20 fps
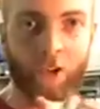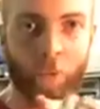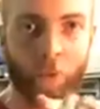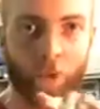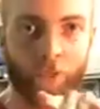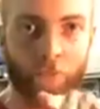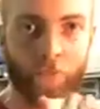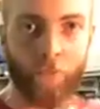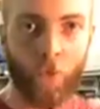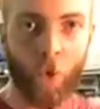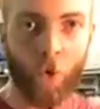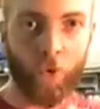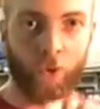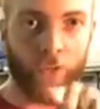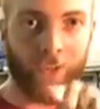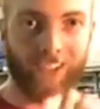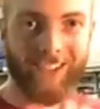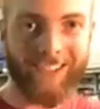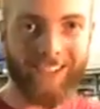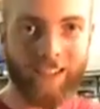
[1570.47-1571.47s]
with
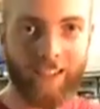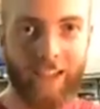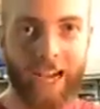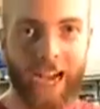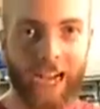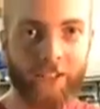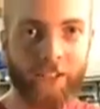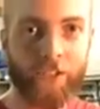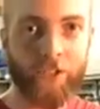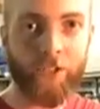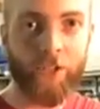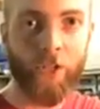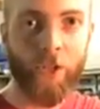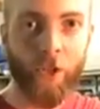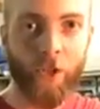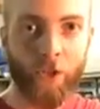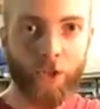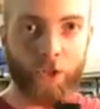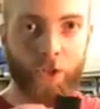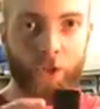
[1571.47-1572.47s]
molded slots,
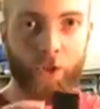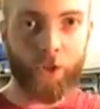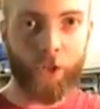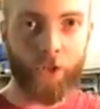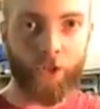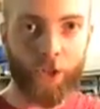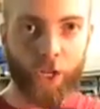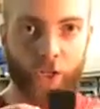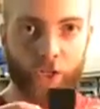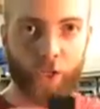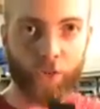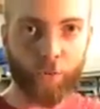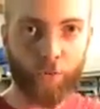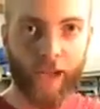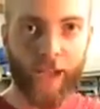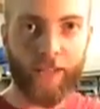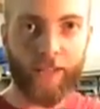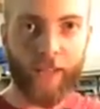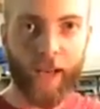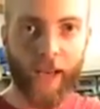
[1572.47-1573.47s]
so you could adjust the
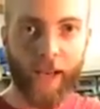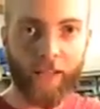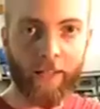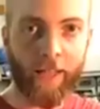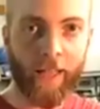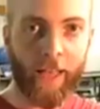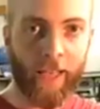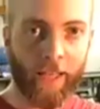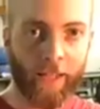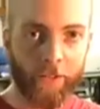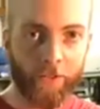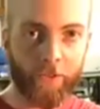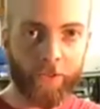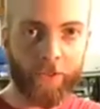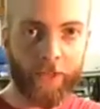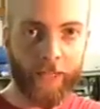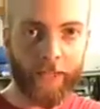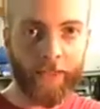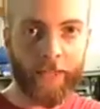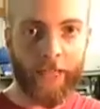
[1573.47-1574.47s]
ride height and
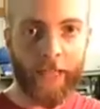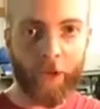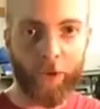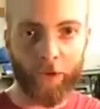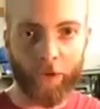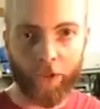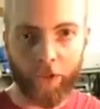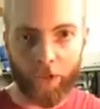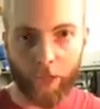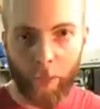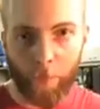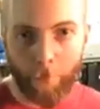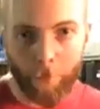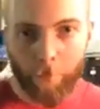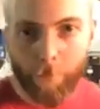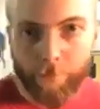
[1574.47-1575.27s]
angle the clip.